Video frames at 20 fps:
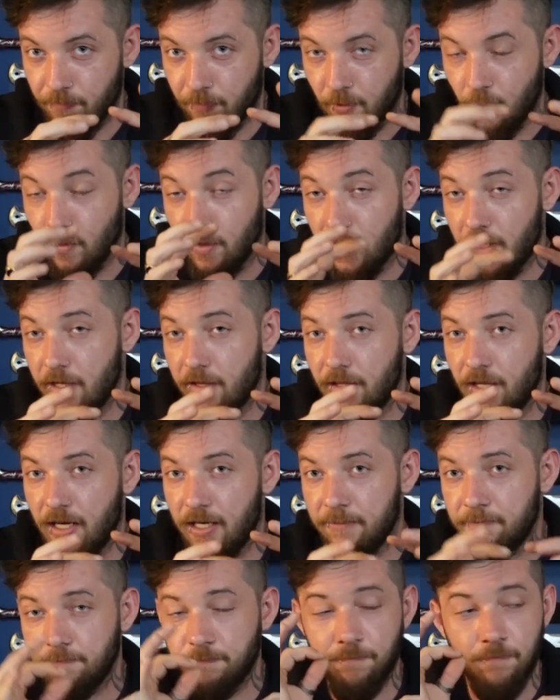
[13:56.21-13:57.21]
You want to hit
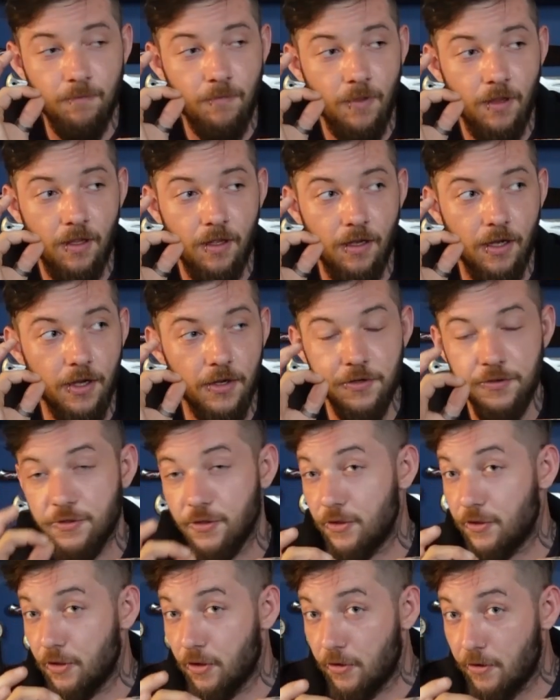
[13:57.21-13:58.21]
that and
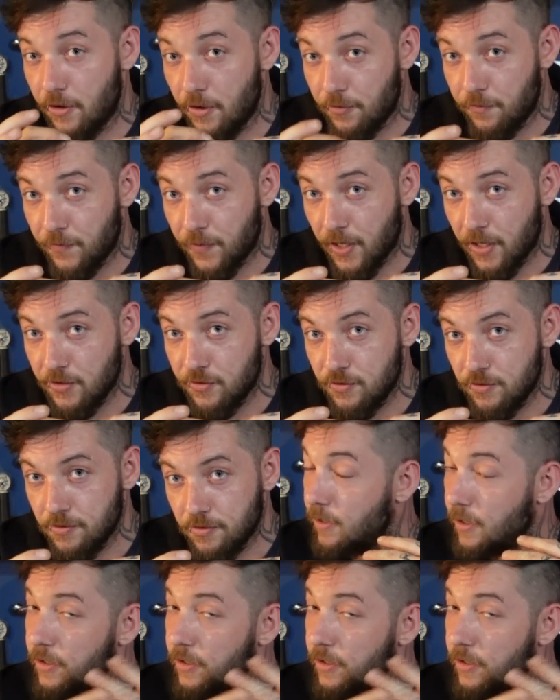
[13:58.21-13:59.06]
turn on notifications,